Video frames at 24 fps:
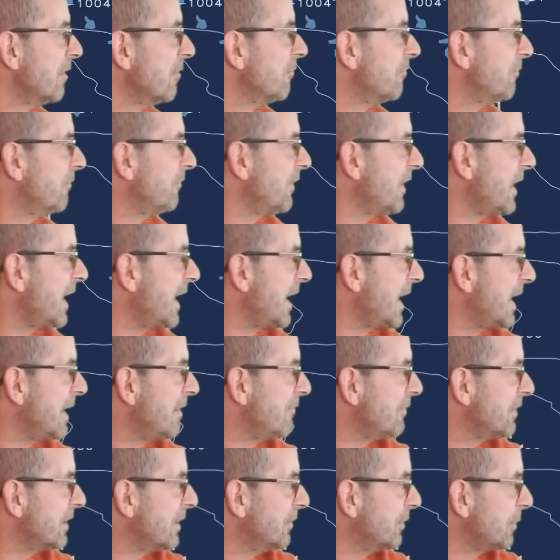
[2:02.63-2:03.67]

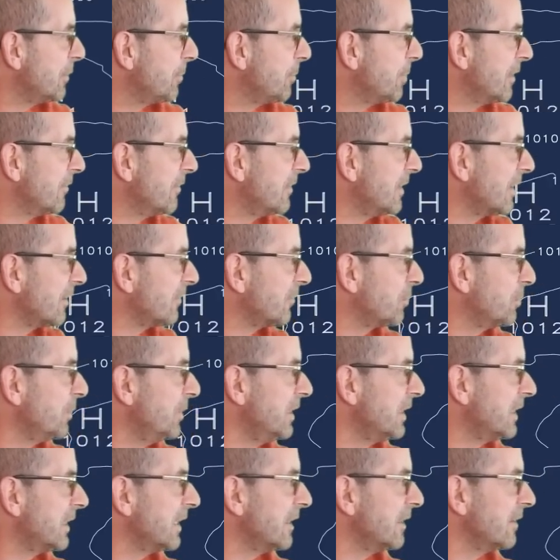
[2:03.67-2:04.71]
Then the early part of next
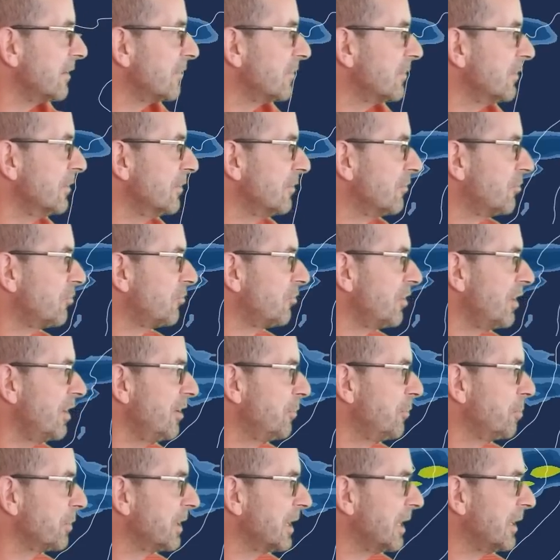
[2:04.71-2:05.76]
week, it turns
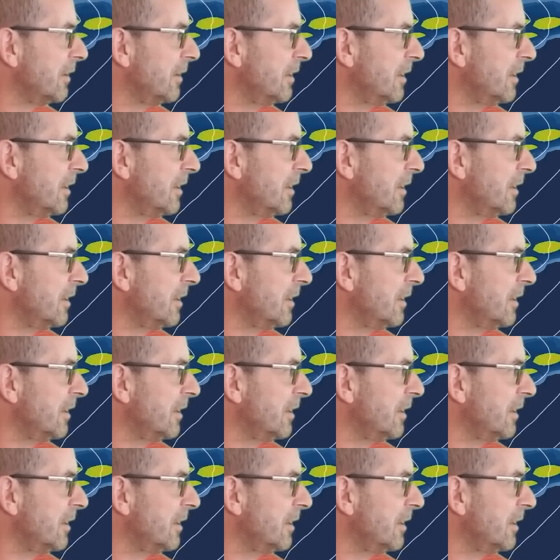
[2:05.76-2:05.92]
changeable again.